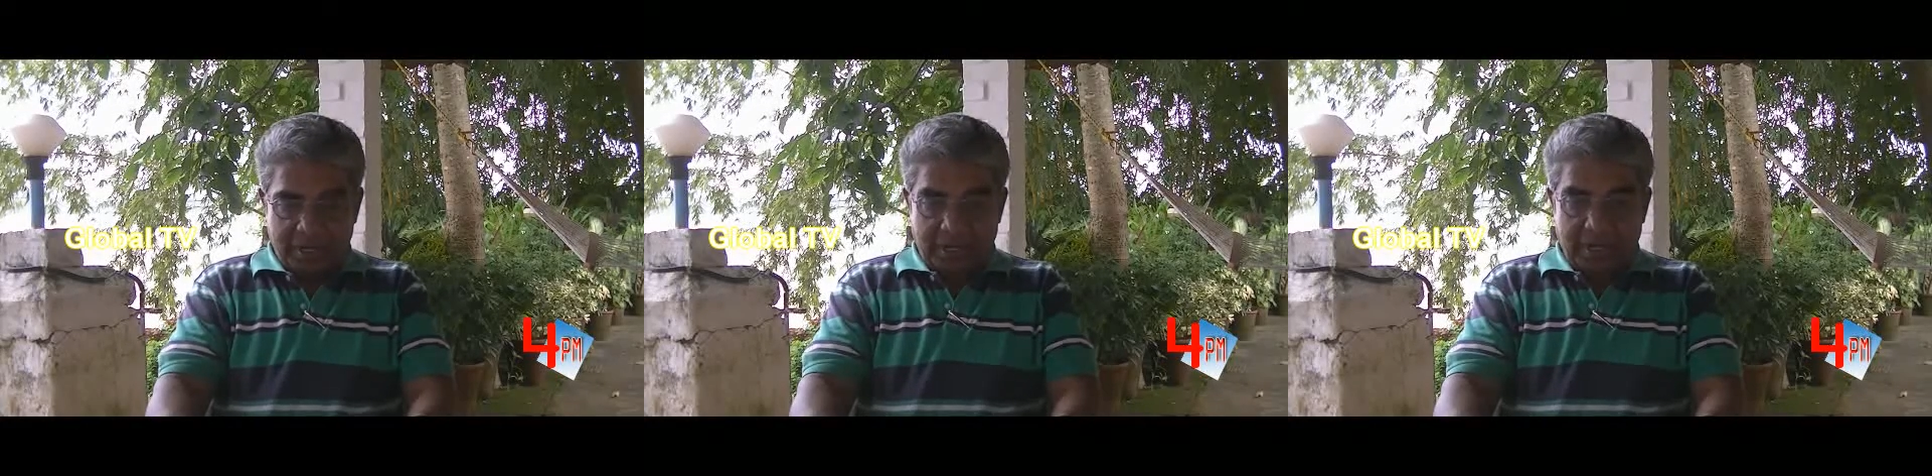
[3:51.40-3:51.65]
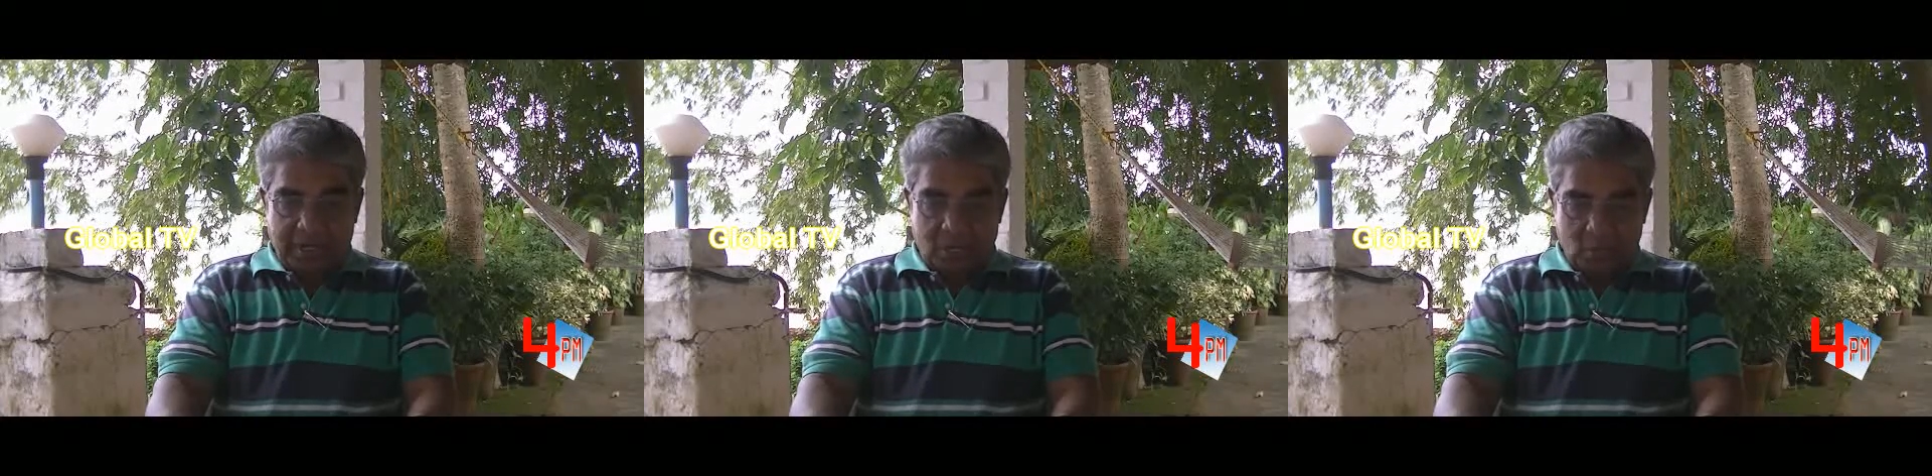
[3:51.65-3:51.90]

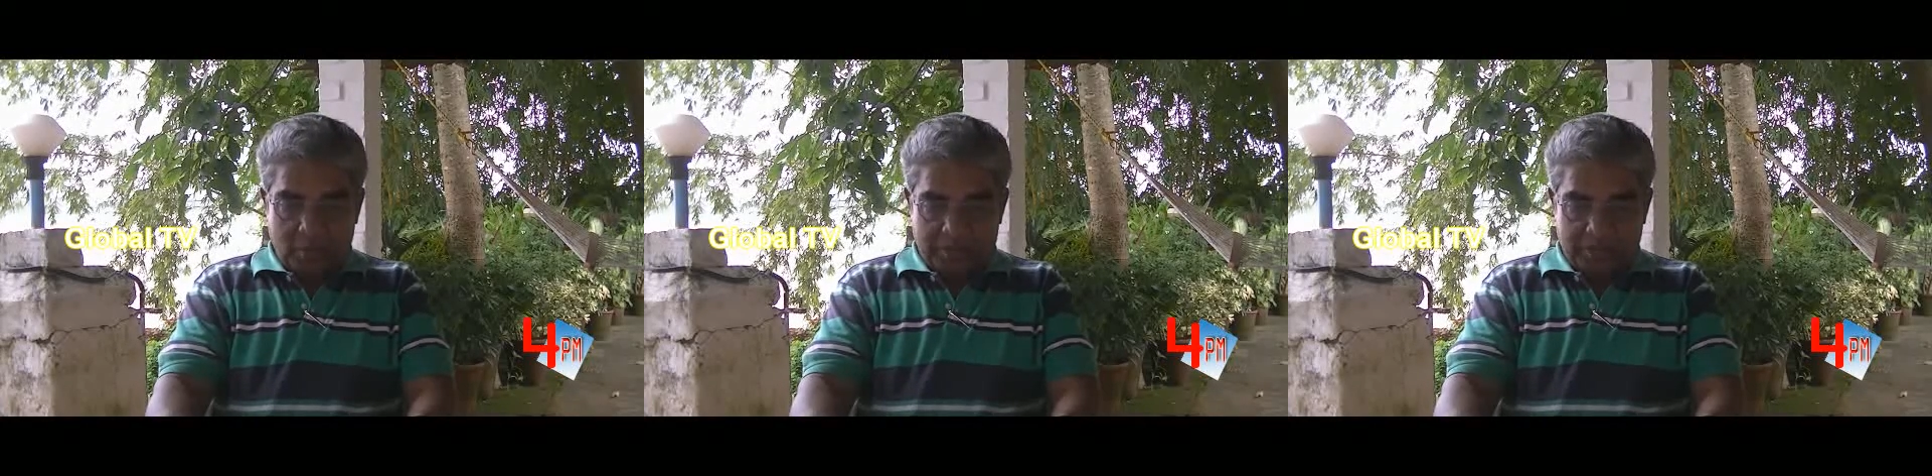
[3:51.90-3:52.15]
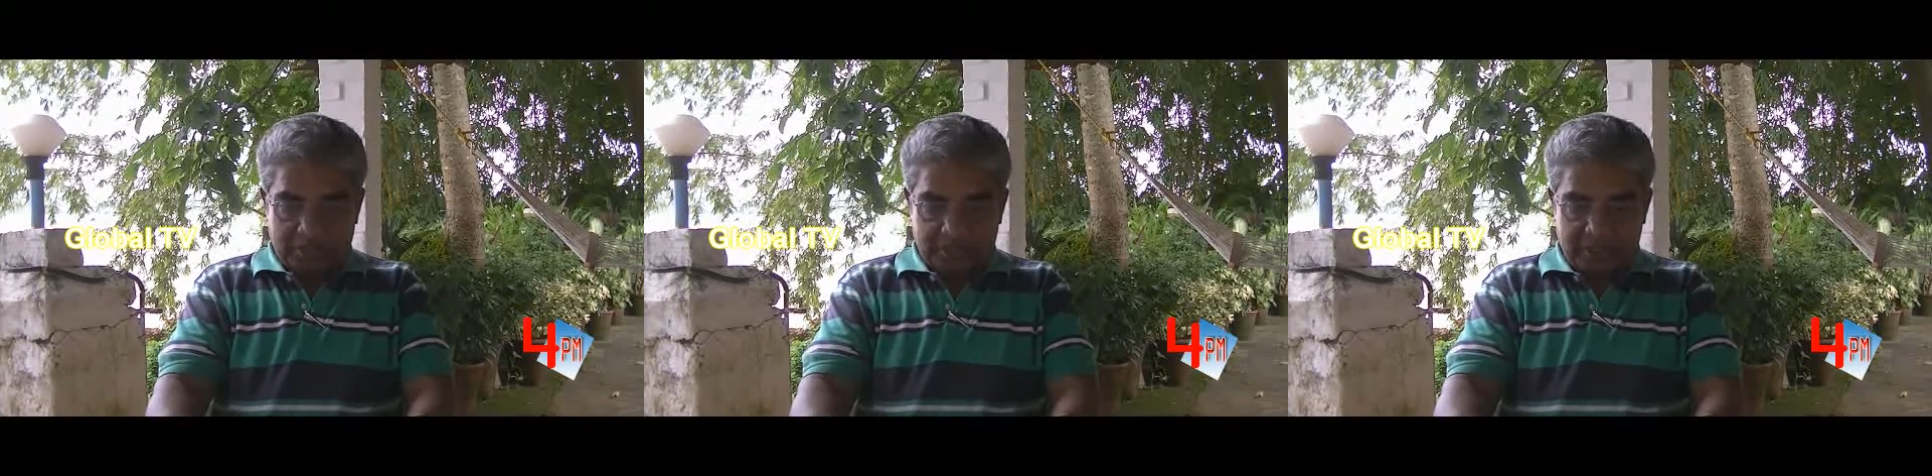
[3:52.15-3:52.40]
in
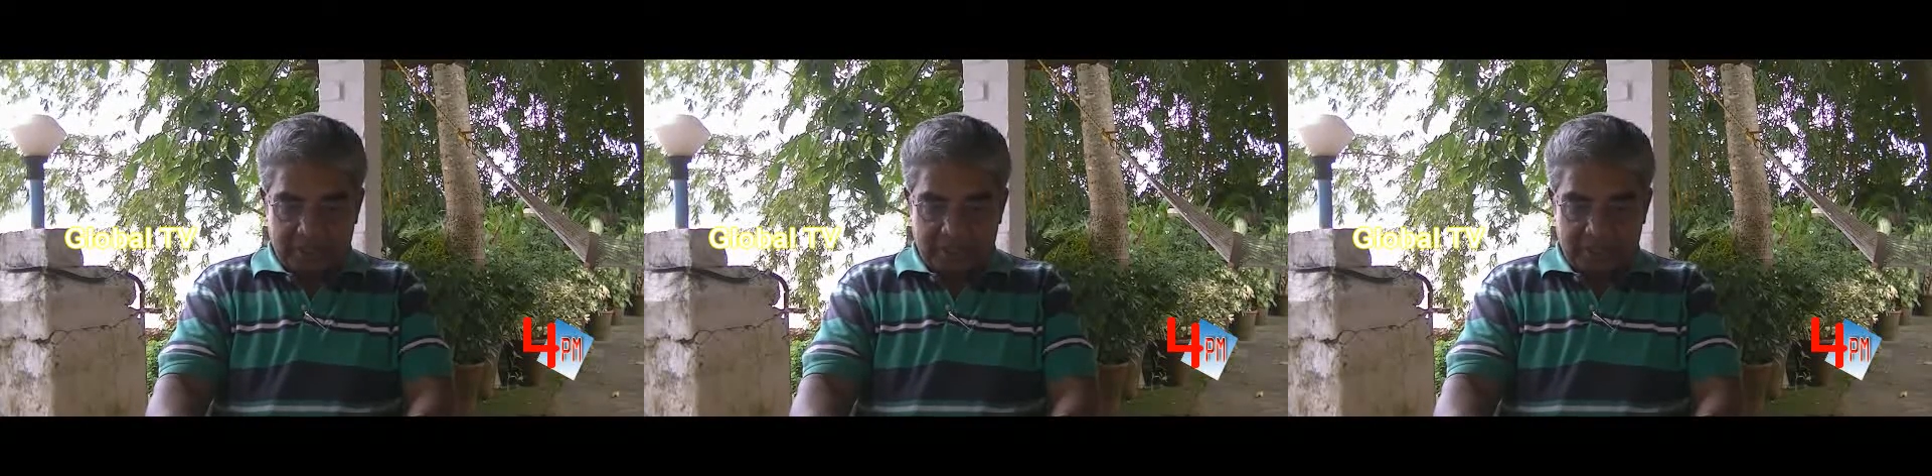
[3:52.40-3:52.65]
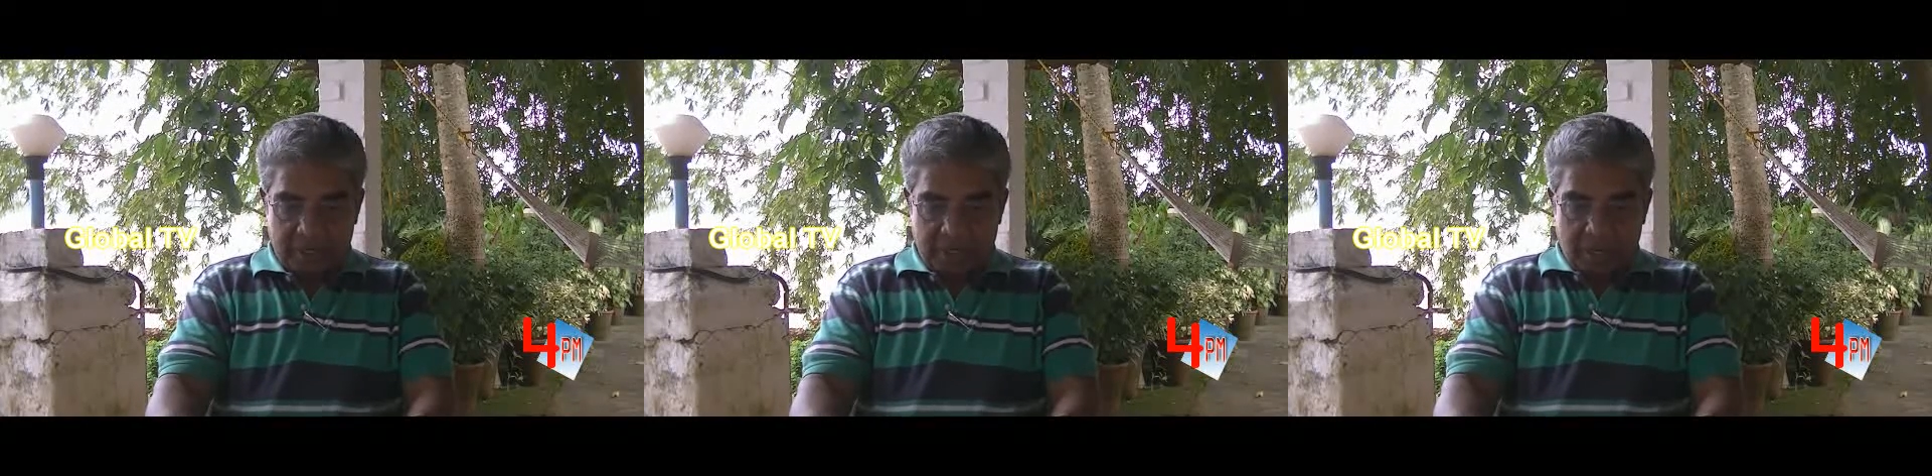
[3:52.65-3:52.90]
Kuwait.
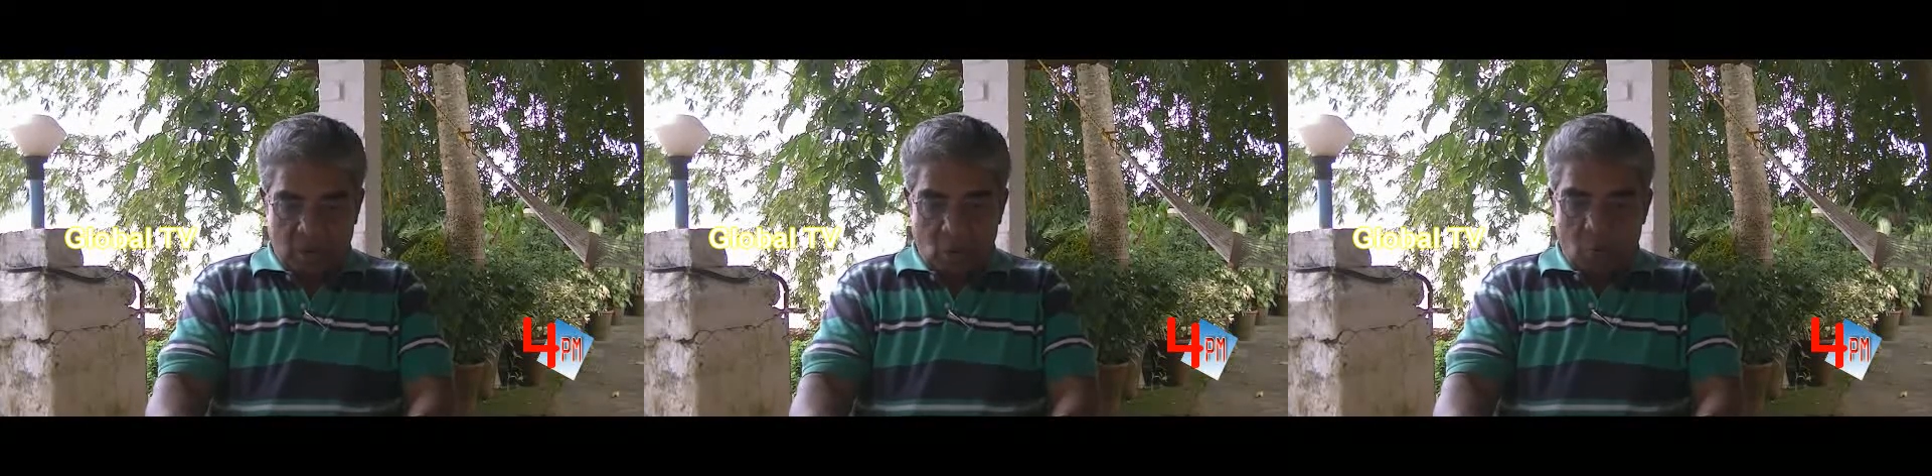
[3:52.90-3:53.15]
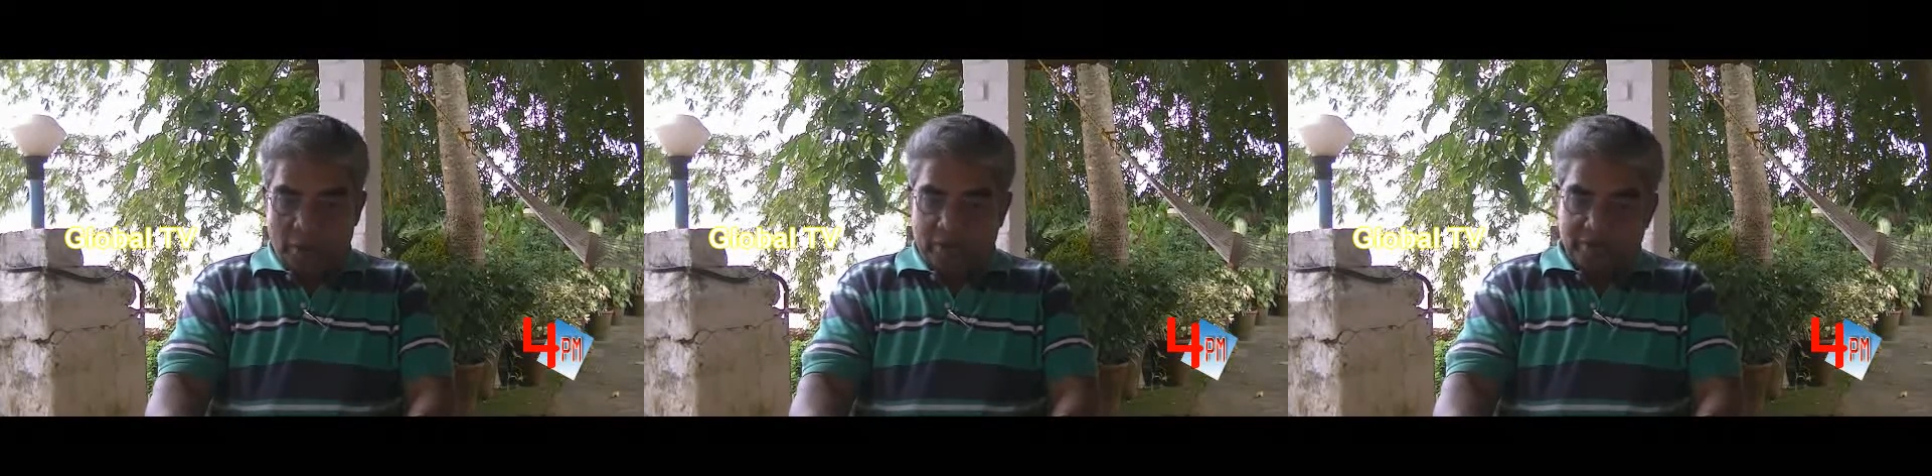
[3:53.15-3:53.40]

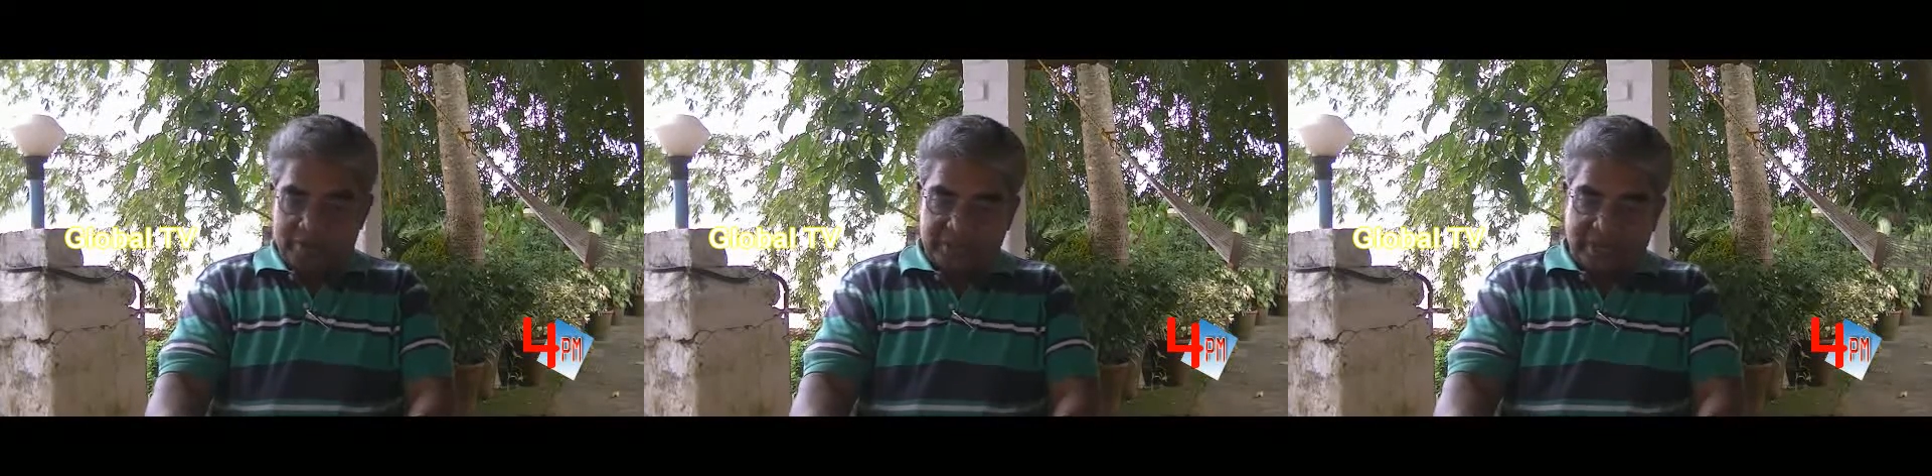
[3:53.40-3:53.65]
One was